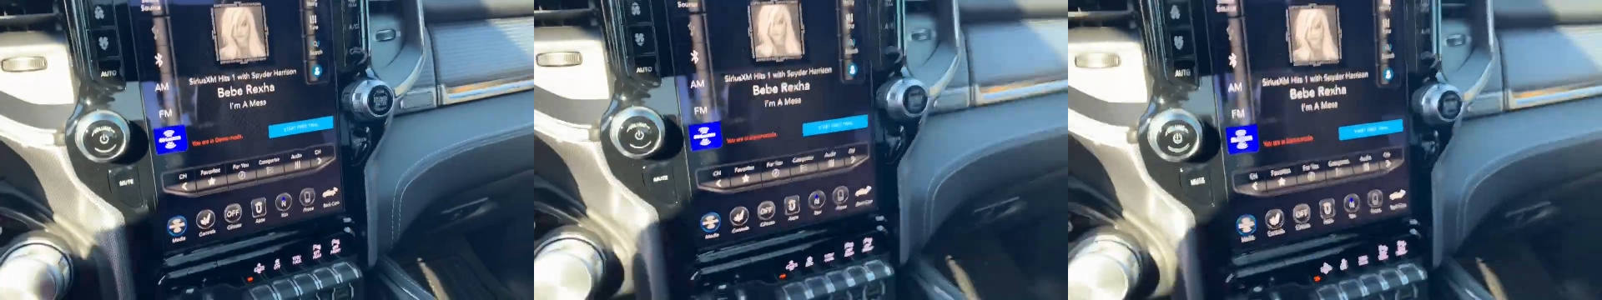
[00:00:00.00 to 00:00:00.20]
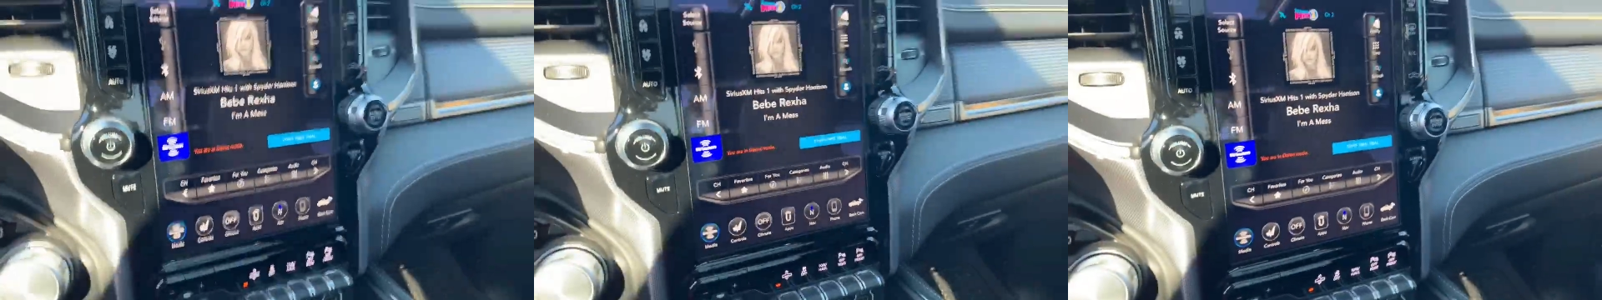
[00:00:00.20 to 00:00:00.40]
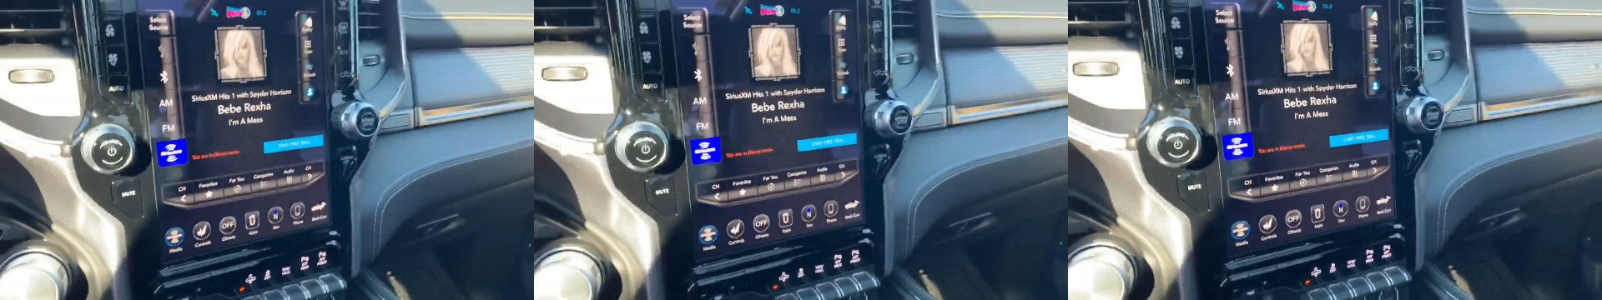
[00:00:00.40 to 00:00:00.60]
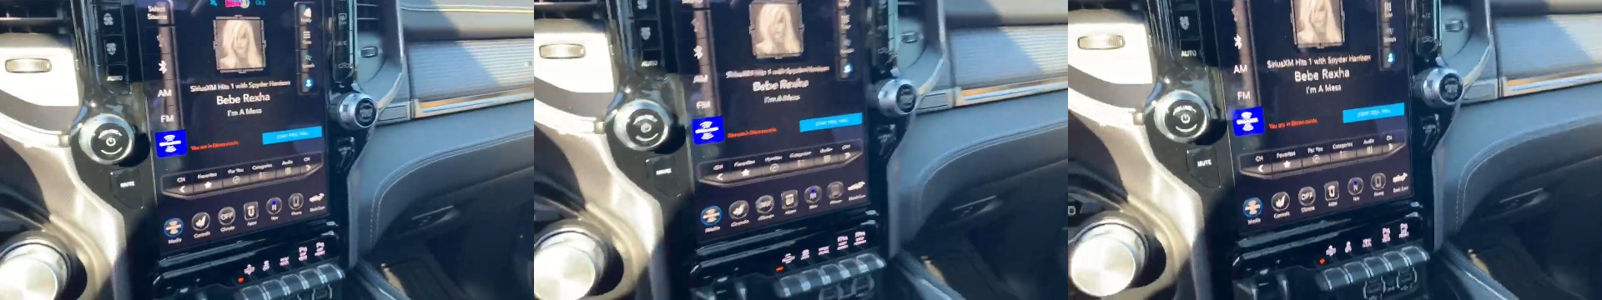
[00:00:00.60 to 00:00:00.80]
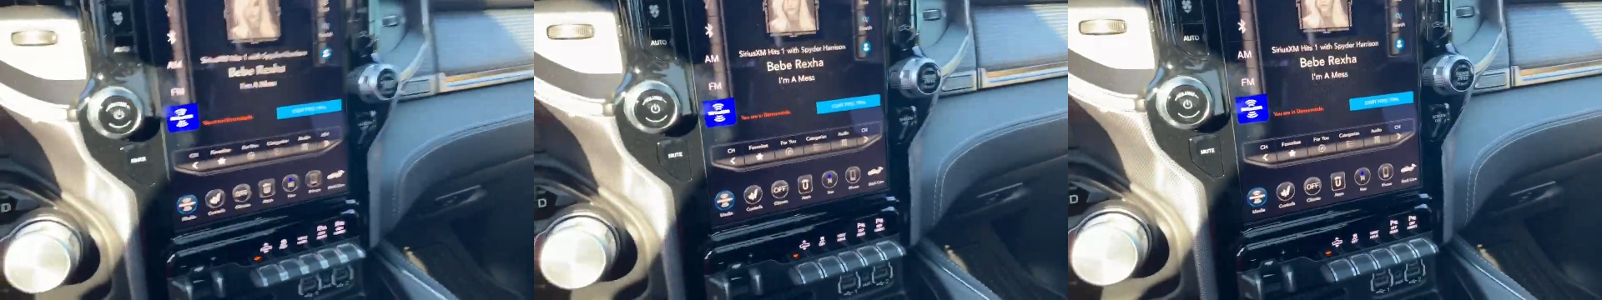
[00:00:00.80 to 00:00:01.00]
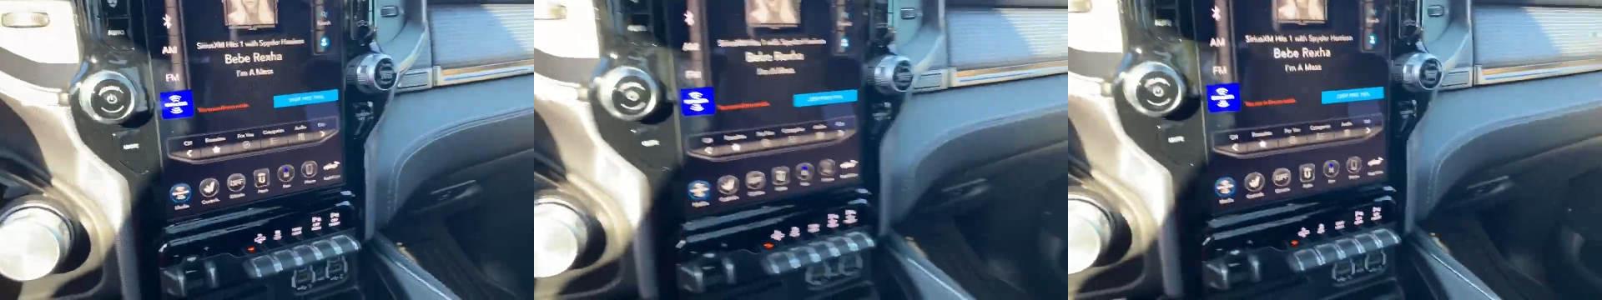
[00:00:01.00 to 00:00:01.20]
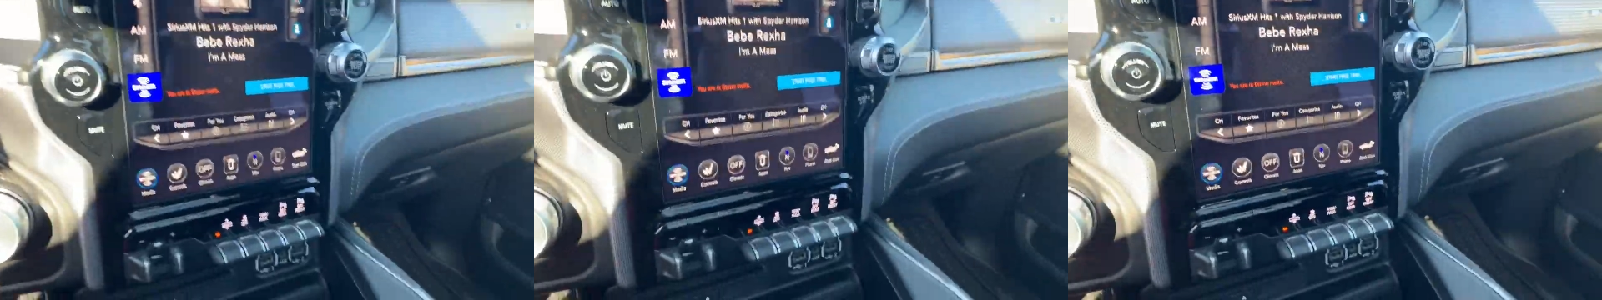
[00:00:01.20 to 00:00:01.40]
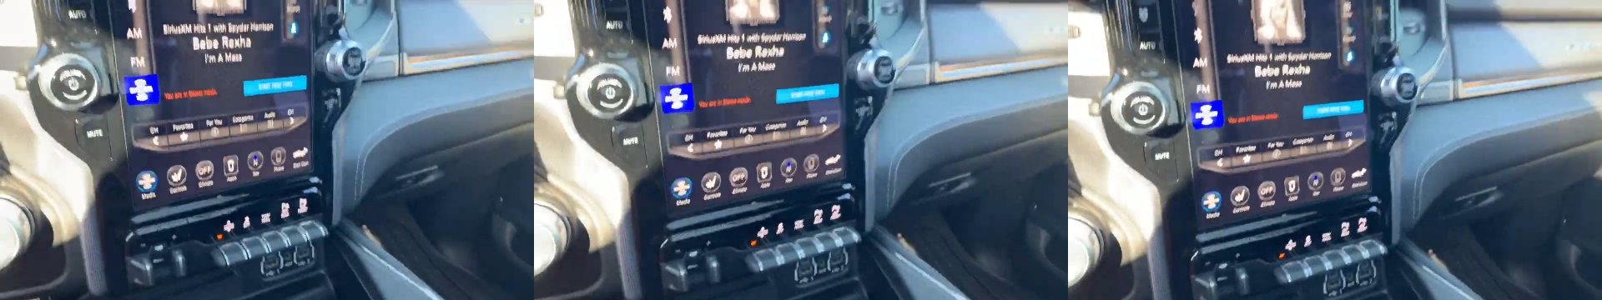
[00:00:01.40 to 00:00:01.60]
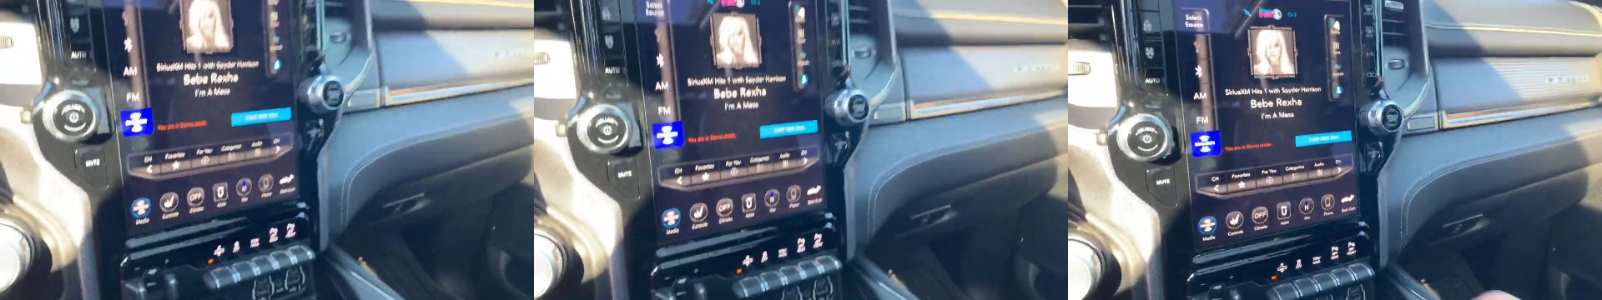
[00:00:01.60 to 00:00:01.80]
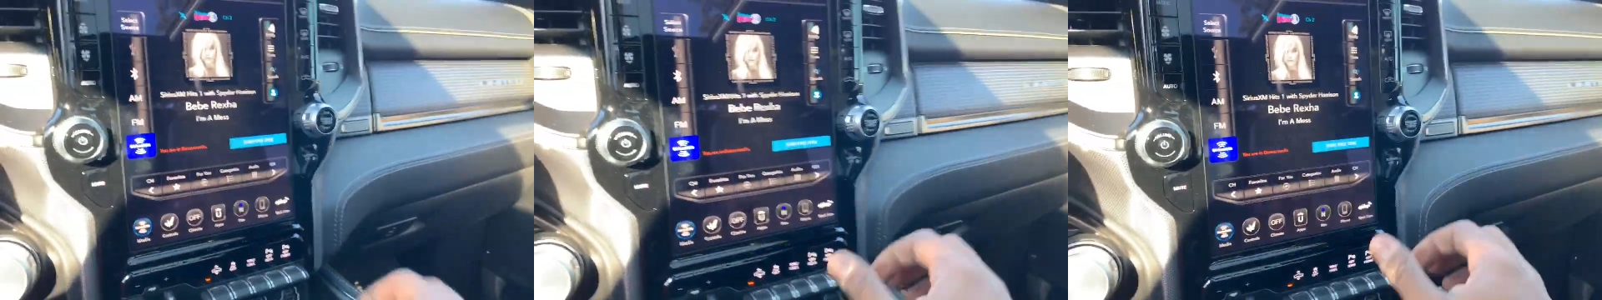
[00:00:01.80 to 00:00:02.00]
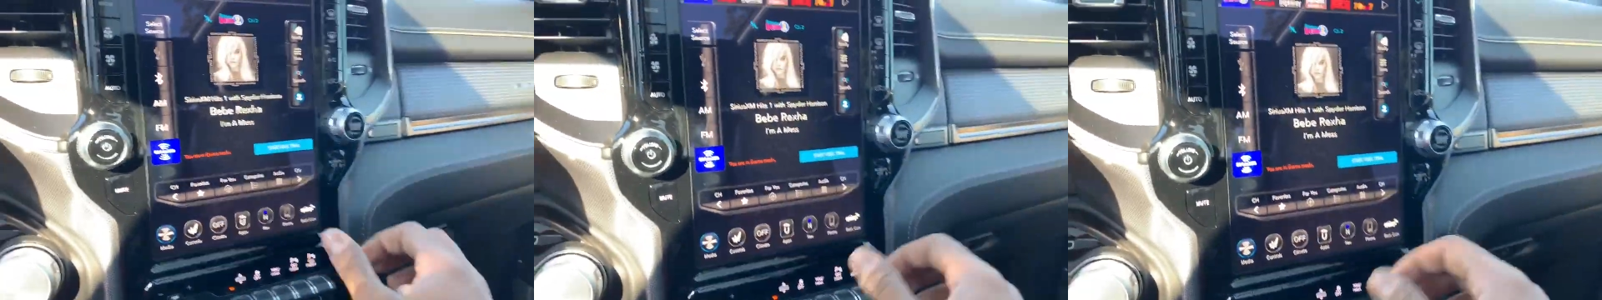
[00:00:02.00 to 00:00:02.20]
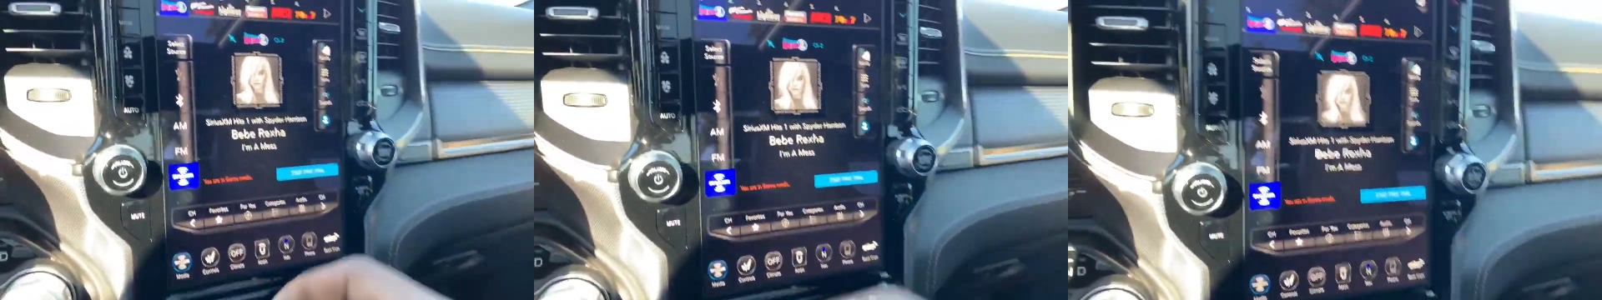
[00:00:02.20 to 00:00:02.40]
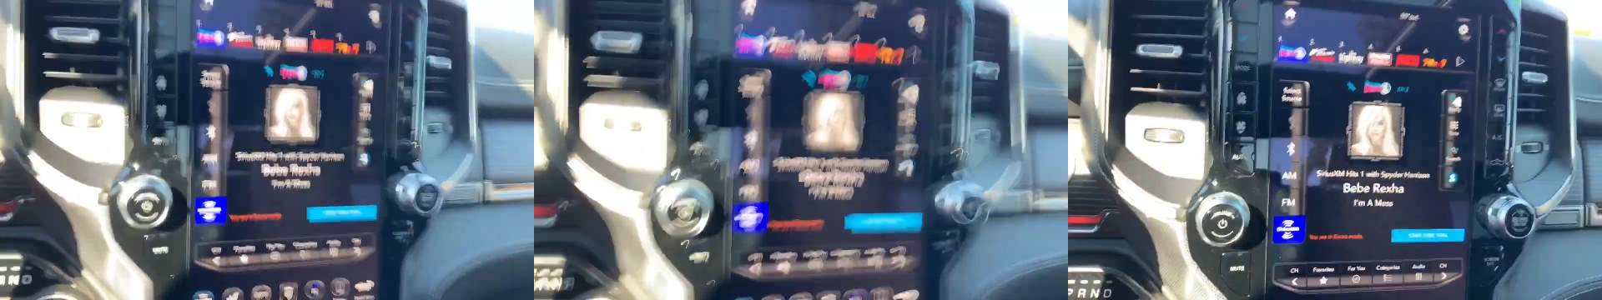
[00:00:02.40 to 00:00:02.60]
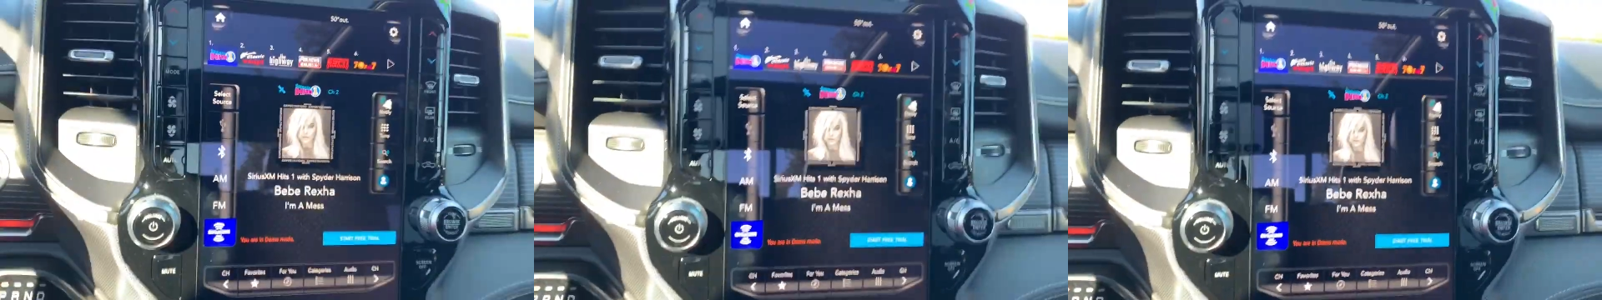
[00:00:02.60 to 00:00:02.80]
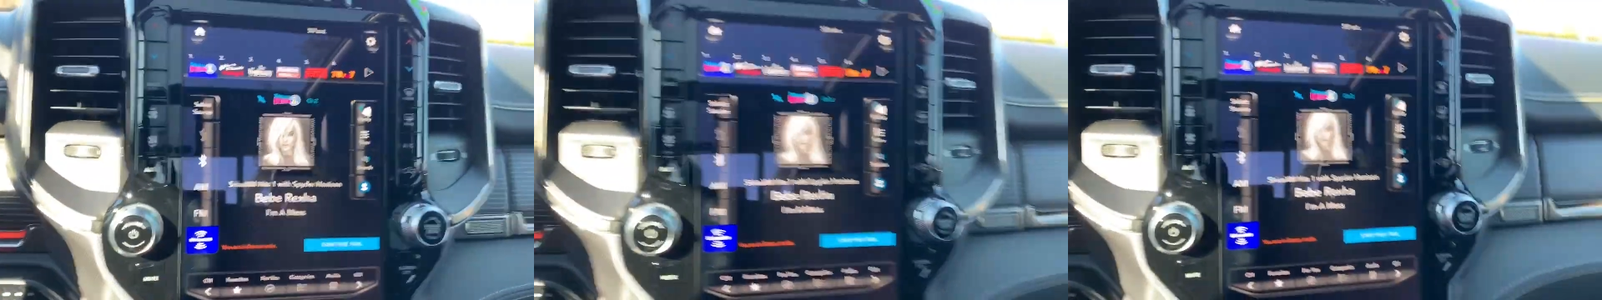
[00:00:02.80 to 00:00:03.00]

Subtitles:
(no speaker visible)